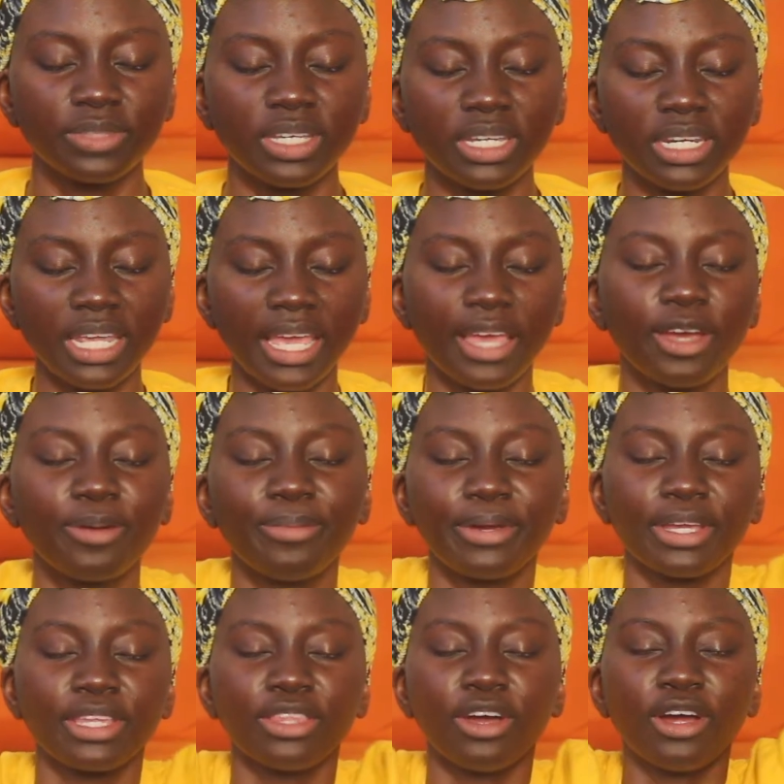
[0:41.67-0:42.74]
Inhale,
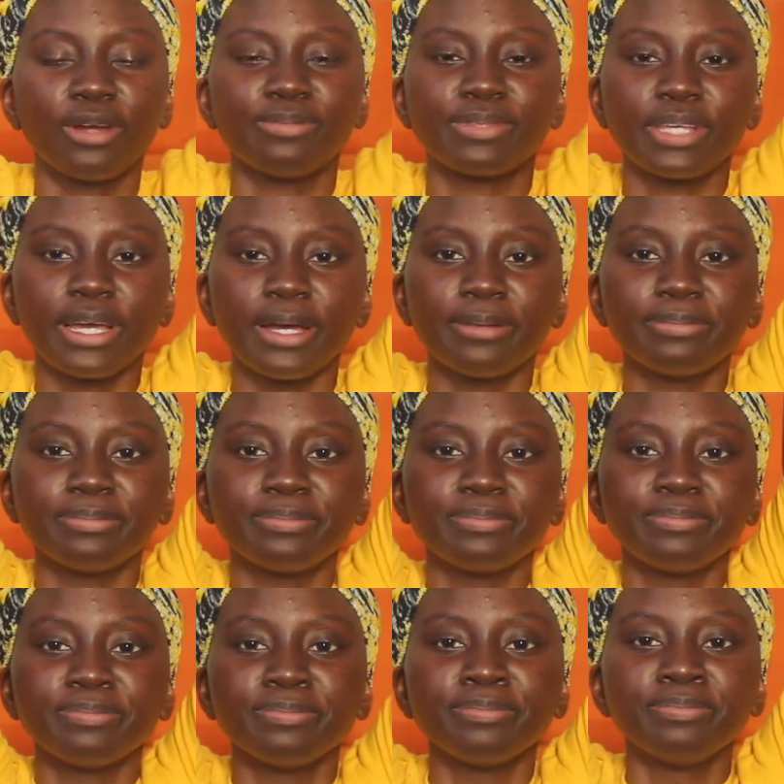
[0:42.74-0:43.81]
bringing the arms up.
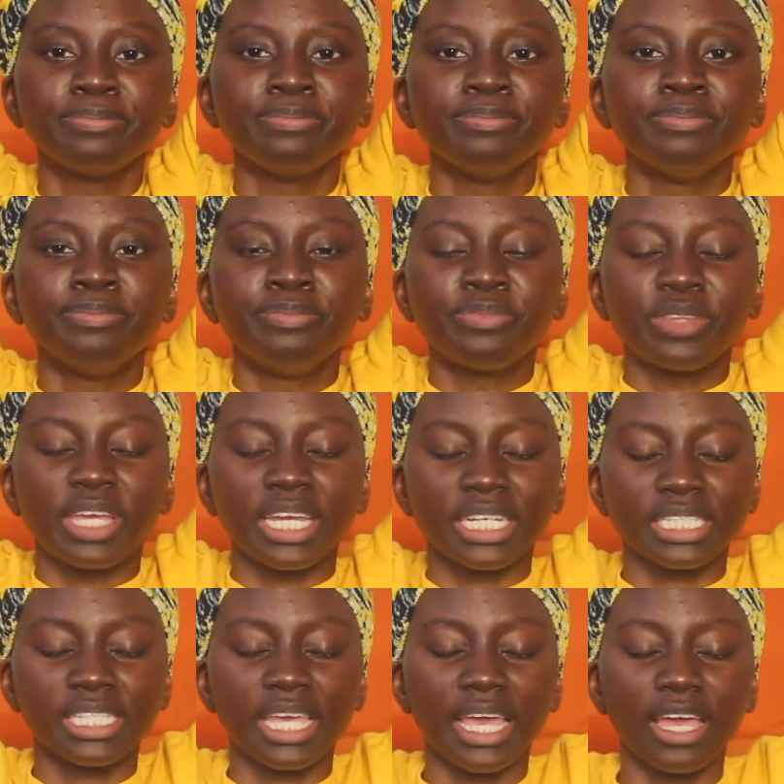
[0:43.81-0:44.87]

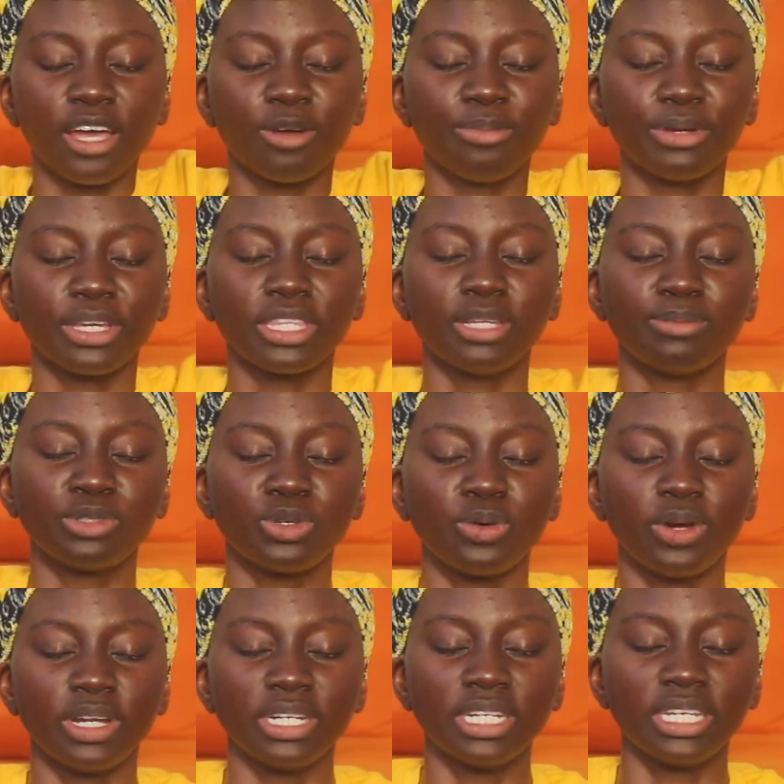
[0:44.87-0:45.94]
Exhale, bring them to
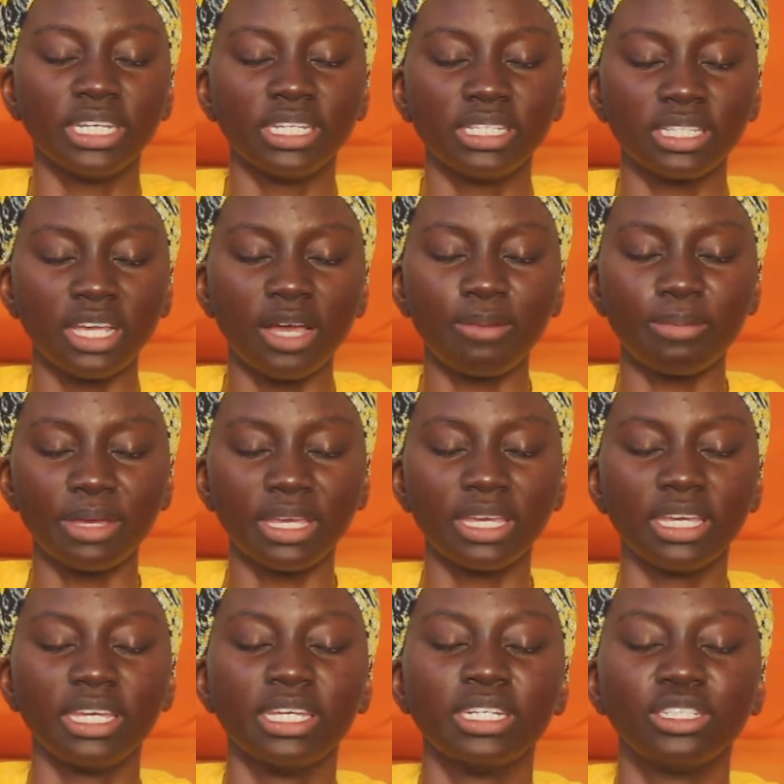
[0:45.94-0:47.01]
our knees,
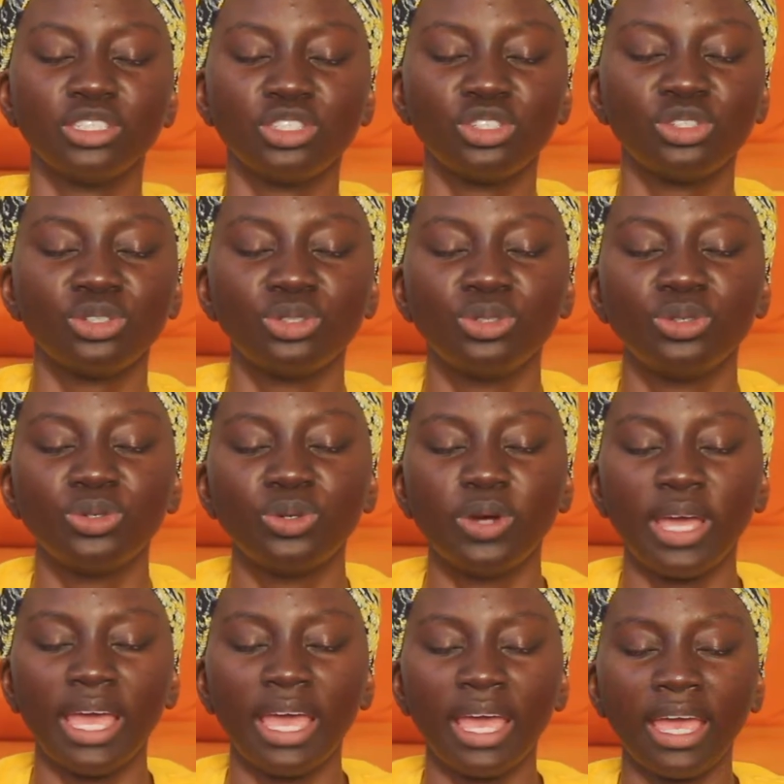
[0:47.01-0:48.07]
coming
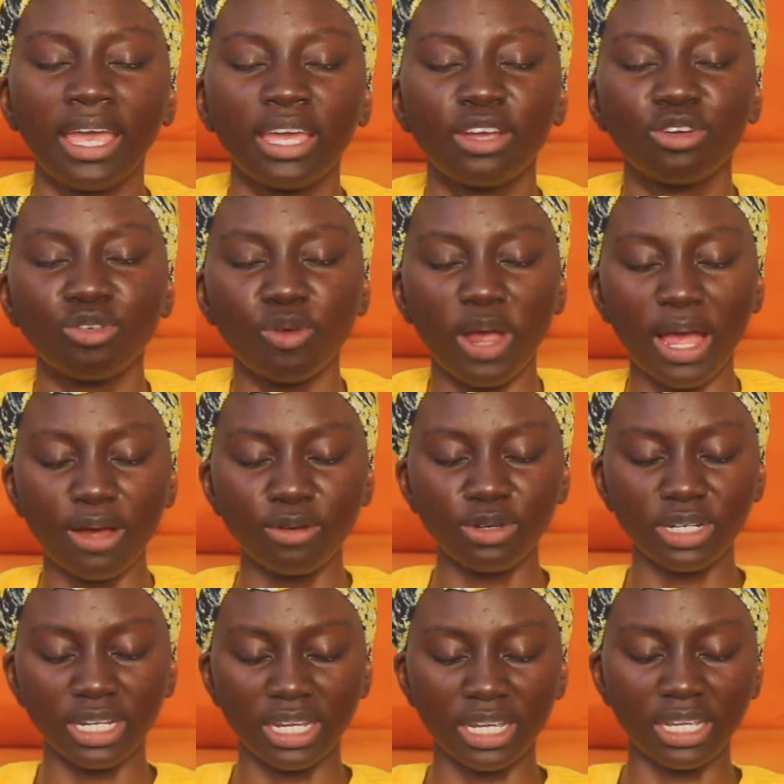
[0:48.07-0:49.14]
into a
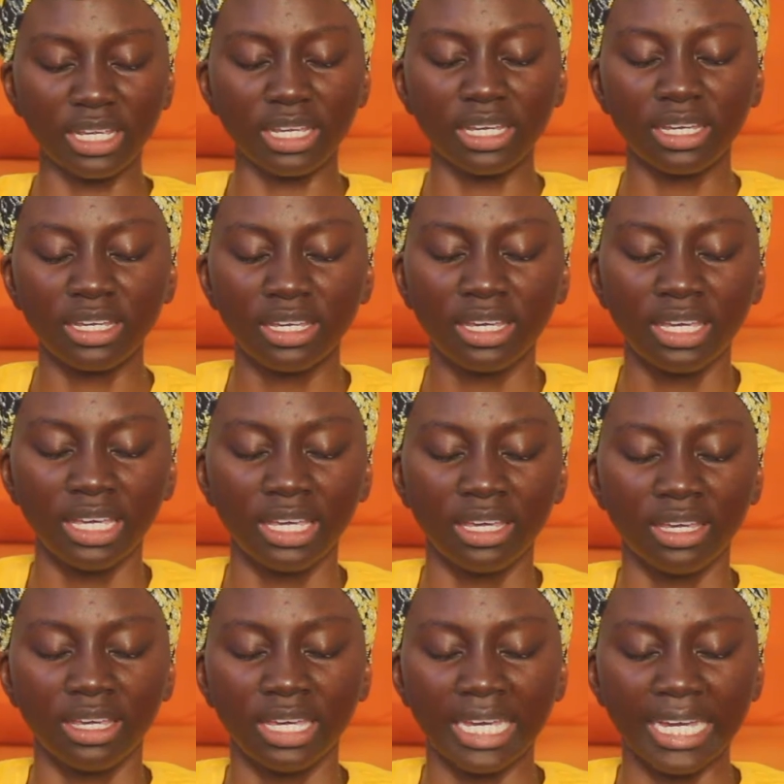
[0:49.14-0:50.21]
grounding
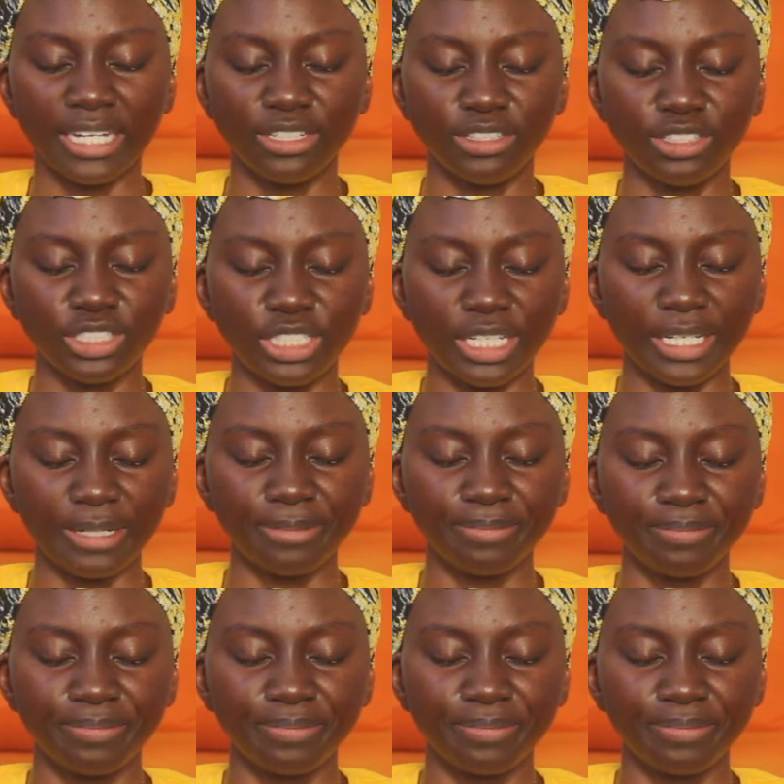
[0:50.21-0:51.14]
energy.